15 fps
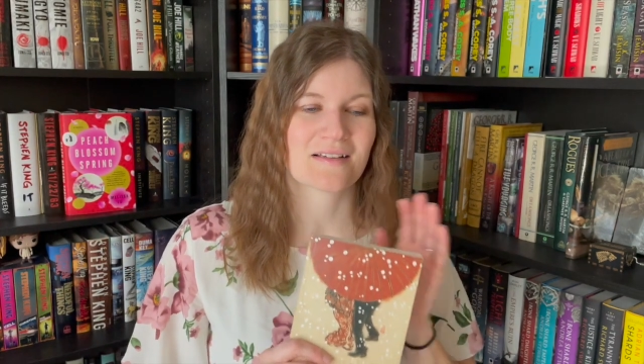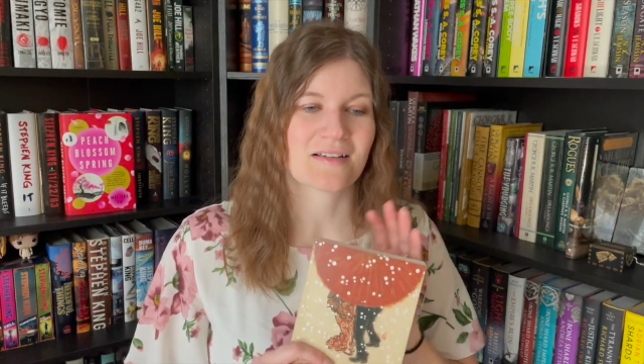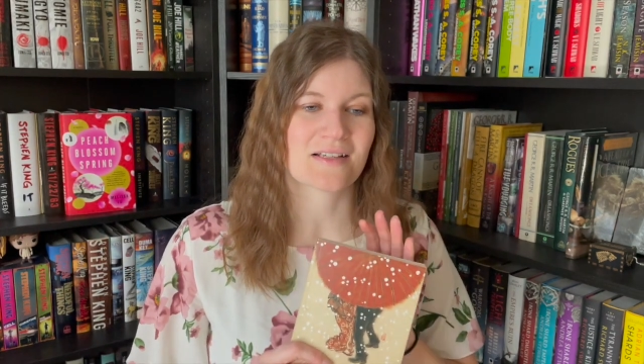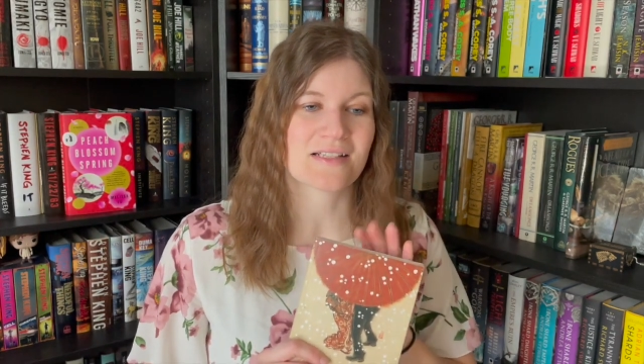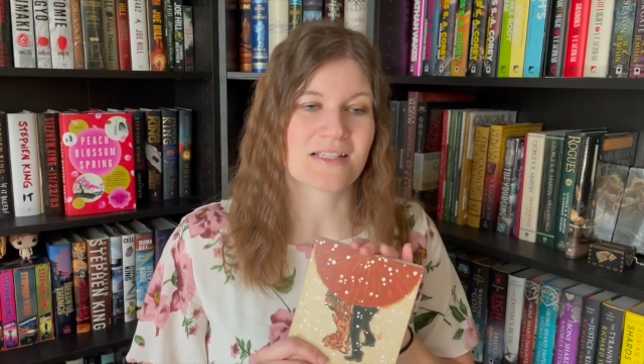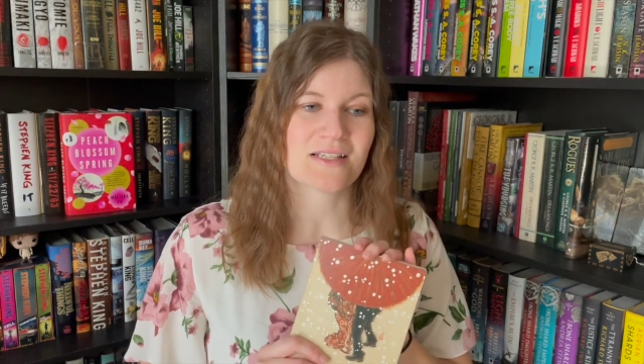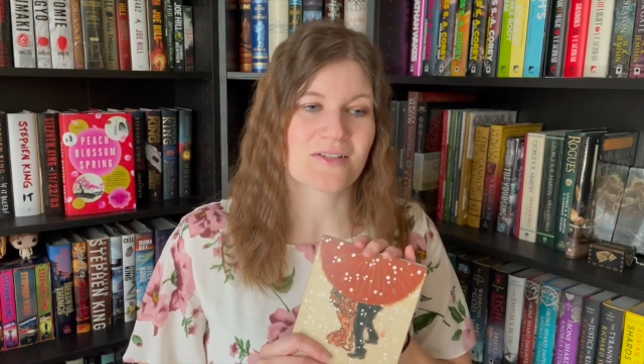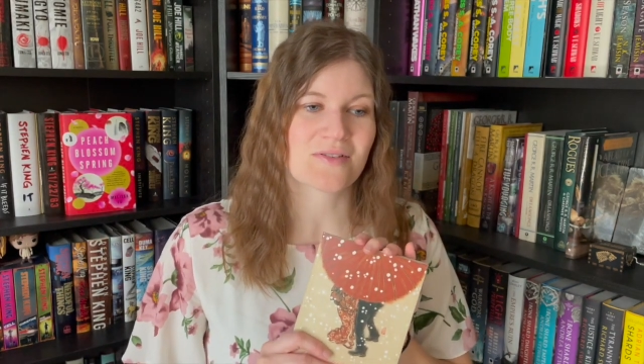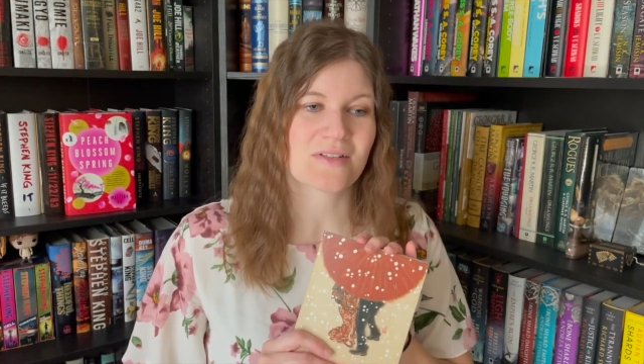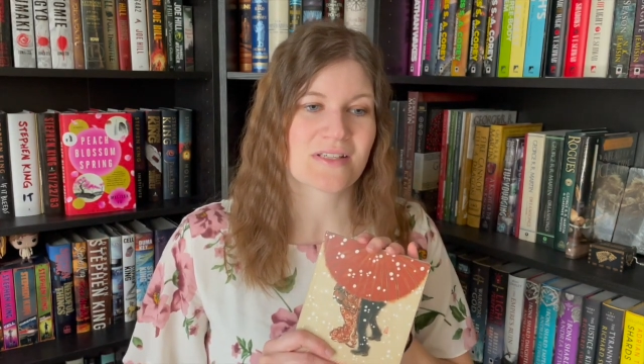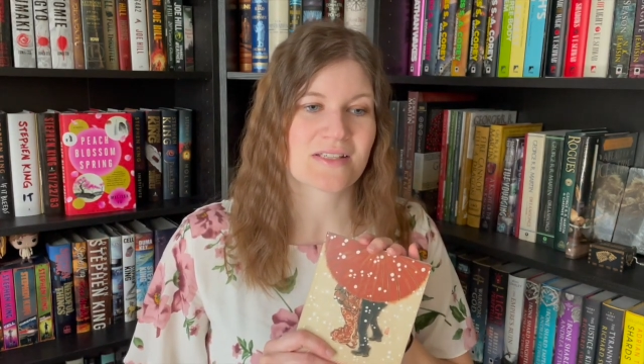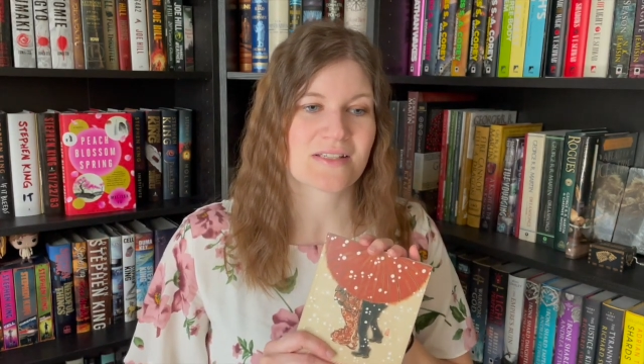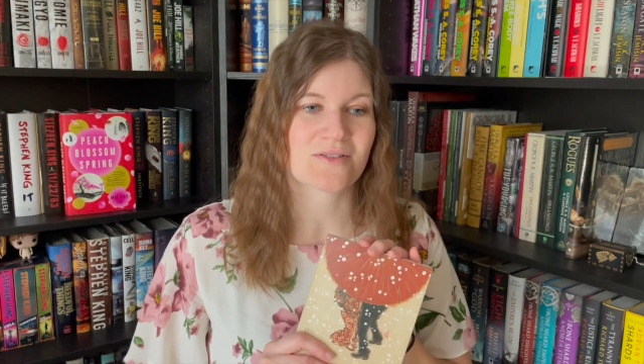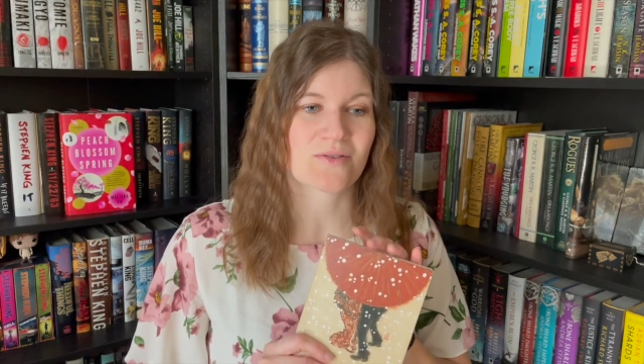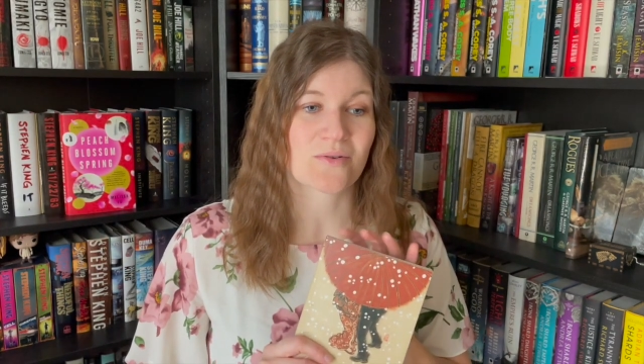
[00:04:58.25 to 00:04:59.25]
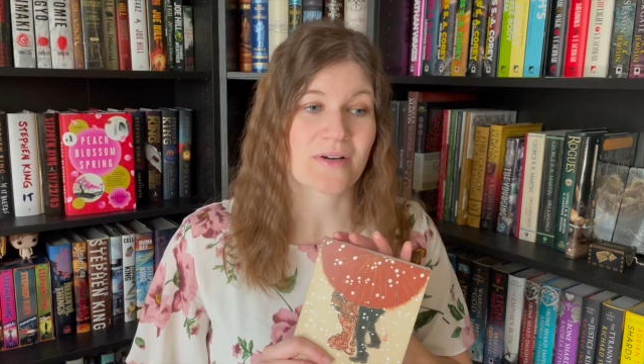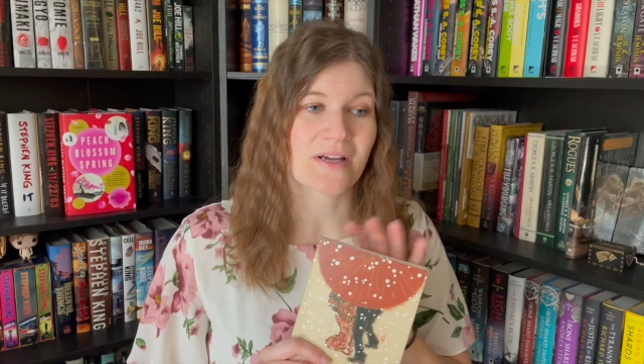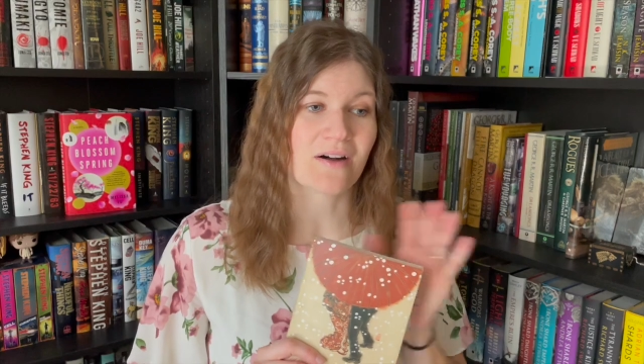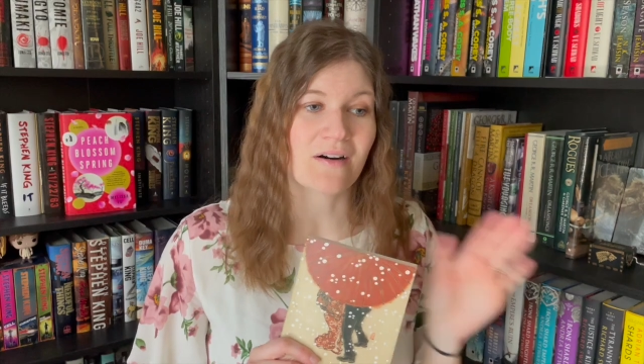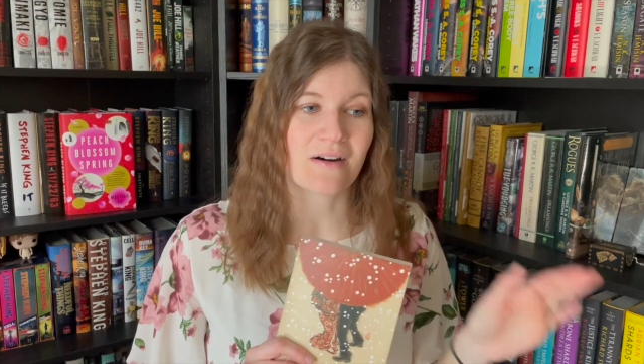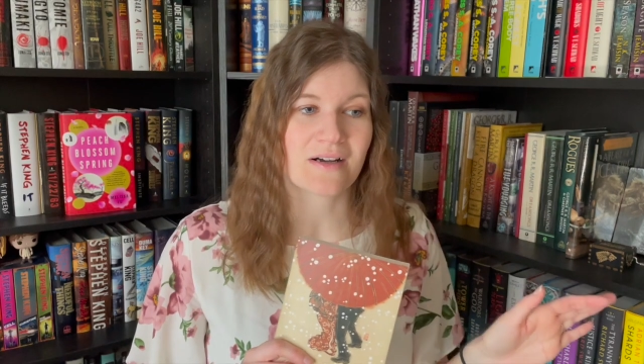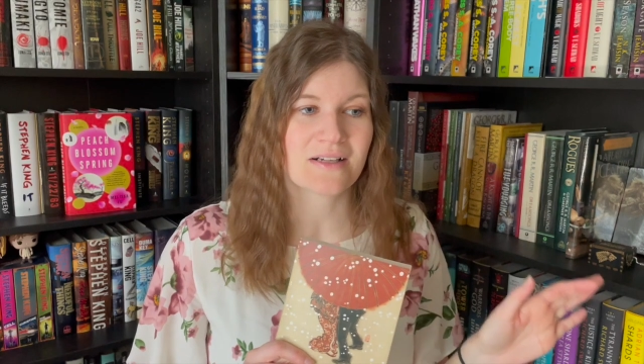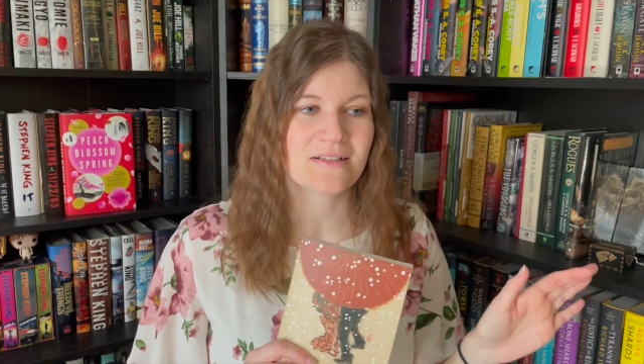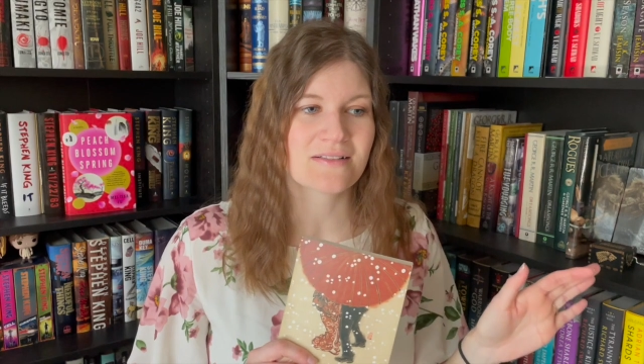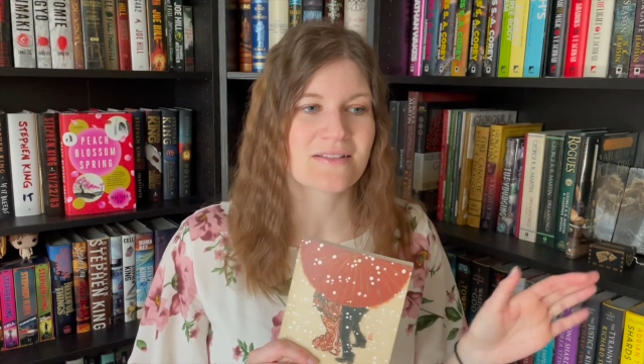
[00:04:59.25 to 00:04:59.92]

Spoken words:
continue this story on,